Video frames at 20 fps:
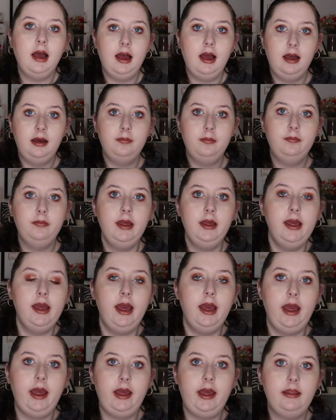And
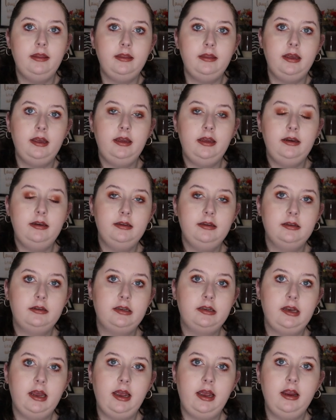then
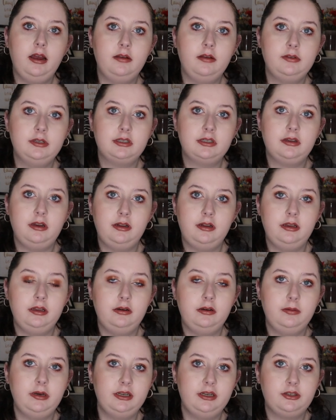today I've just got a
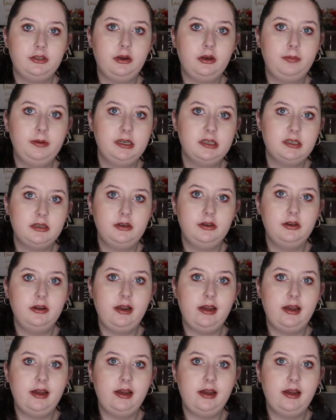little bit of shopping to do,